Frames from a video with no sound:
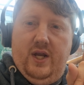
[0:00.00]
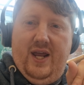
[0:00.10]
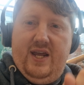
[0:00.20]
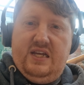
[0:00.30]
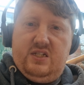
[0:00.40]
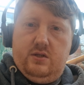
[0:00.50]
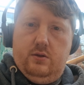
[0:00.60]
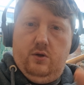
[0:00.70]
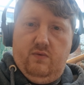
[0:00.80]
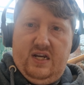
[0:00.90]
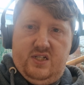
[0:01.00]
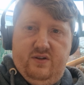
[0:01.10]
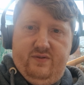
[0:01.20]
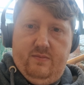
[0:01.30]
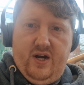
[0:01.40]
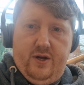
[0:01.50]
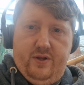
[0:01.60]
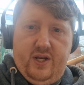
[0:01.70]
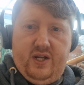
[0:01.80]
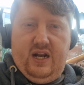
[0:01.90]
Here's the rest of the
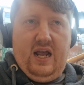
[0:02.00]
menu that you can